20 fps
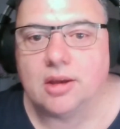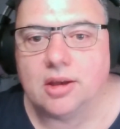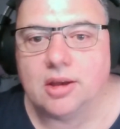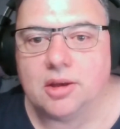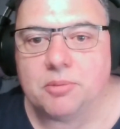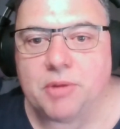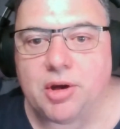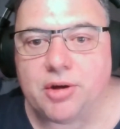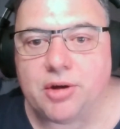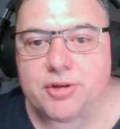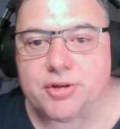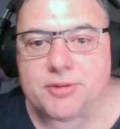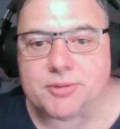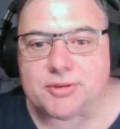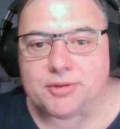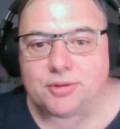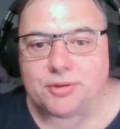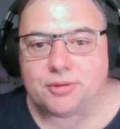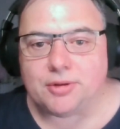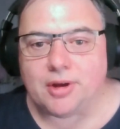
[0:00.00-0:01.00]
Merry Christmas
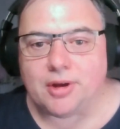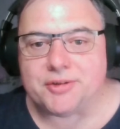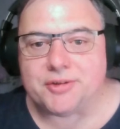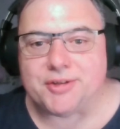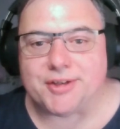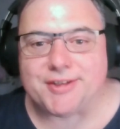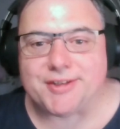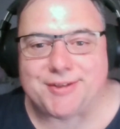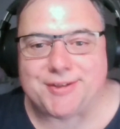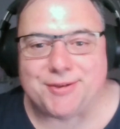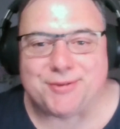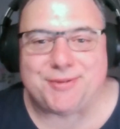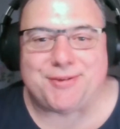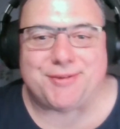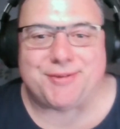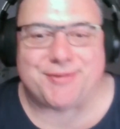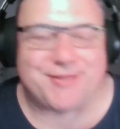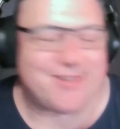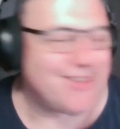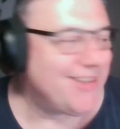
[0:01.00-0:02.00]
all. I just sort
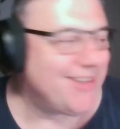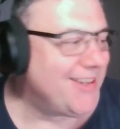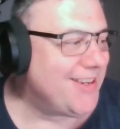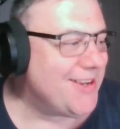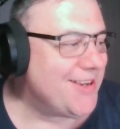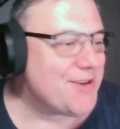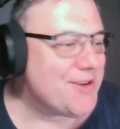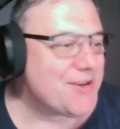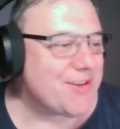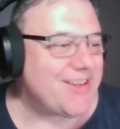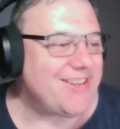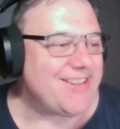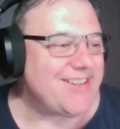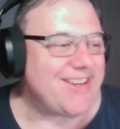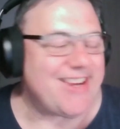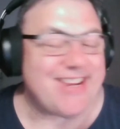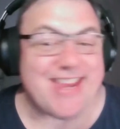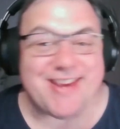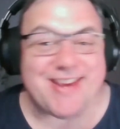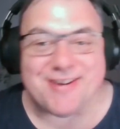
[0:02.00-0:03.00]
of
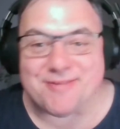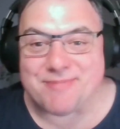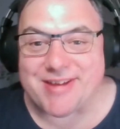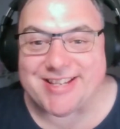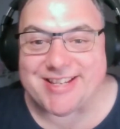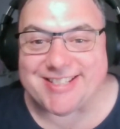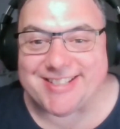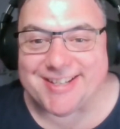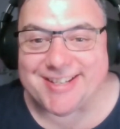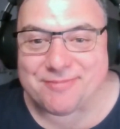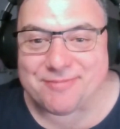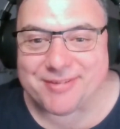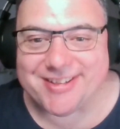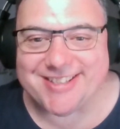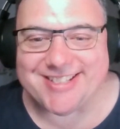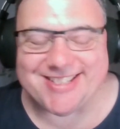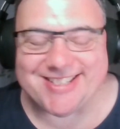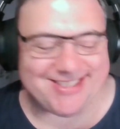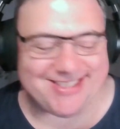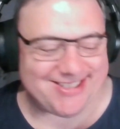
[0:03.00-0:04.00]
again I messed up
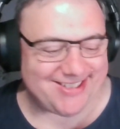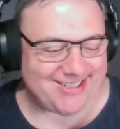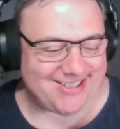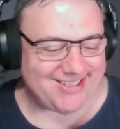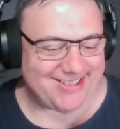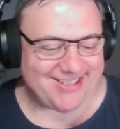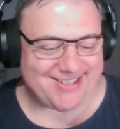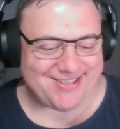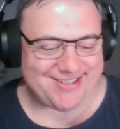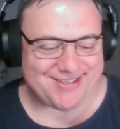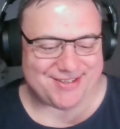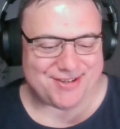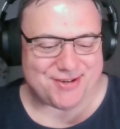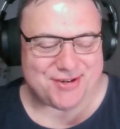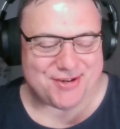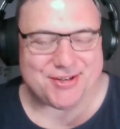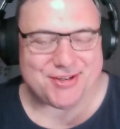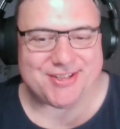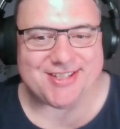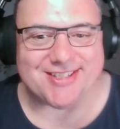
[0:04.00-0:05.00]
because not
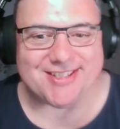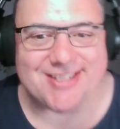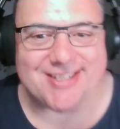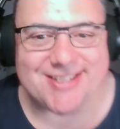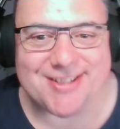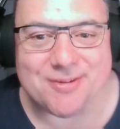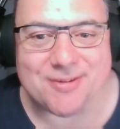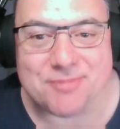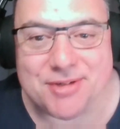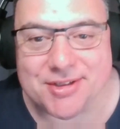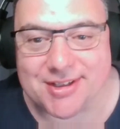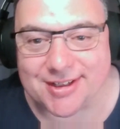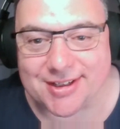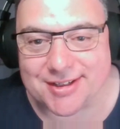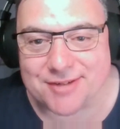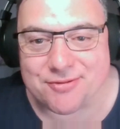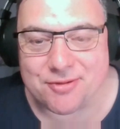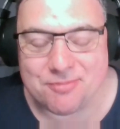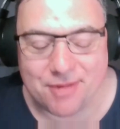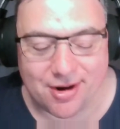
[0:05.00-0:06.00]
used to this. I'm using a
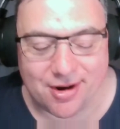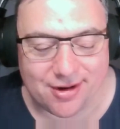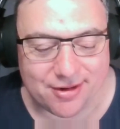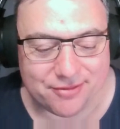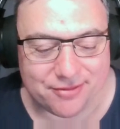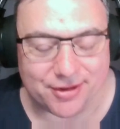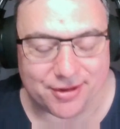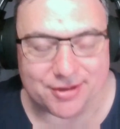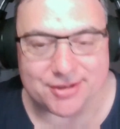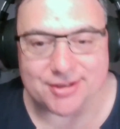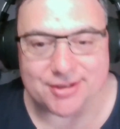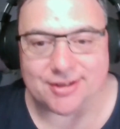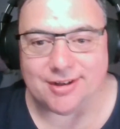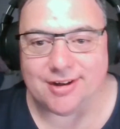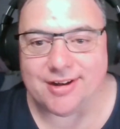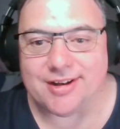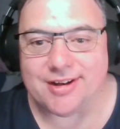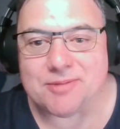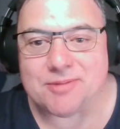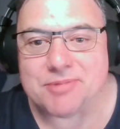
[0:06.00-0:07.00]
different microphone
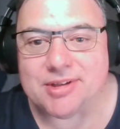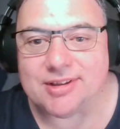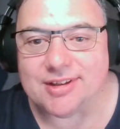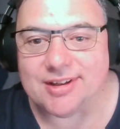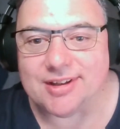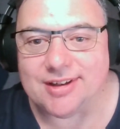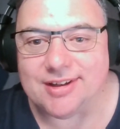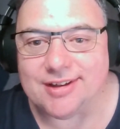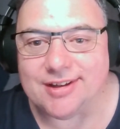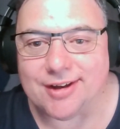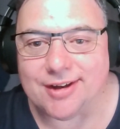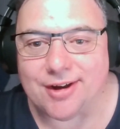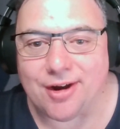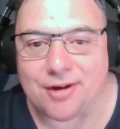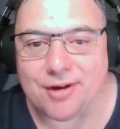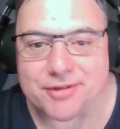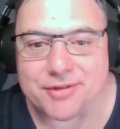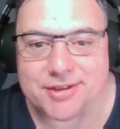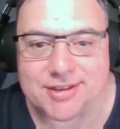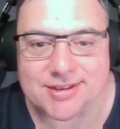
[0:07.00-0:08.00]
tonight, and I'm in the
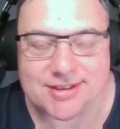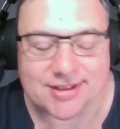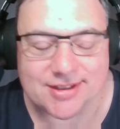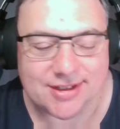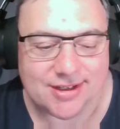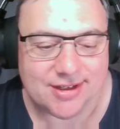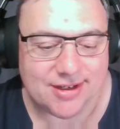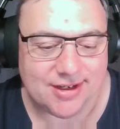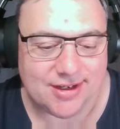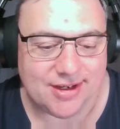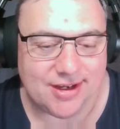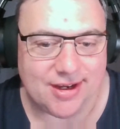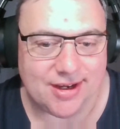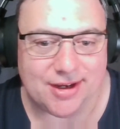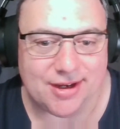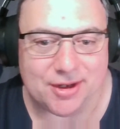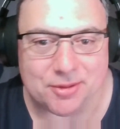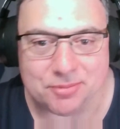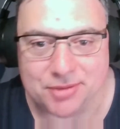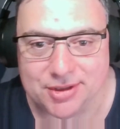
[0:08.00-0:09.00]
office
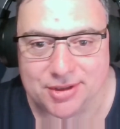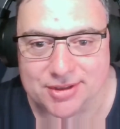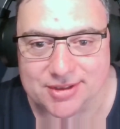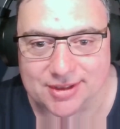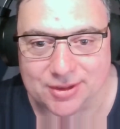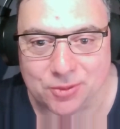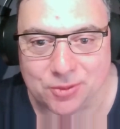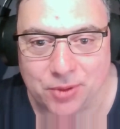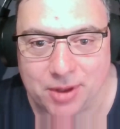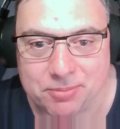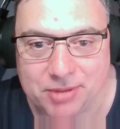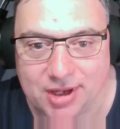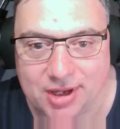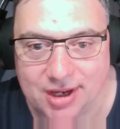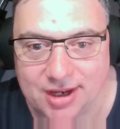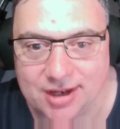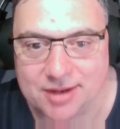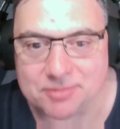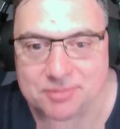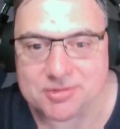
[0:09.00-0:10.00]
using the
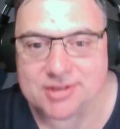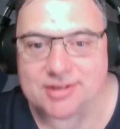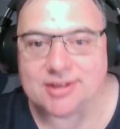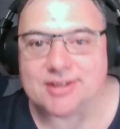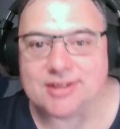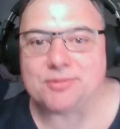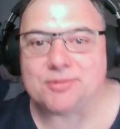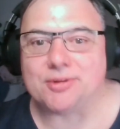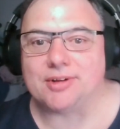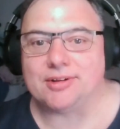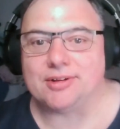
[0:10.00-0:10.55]
webcam, so that's why it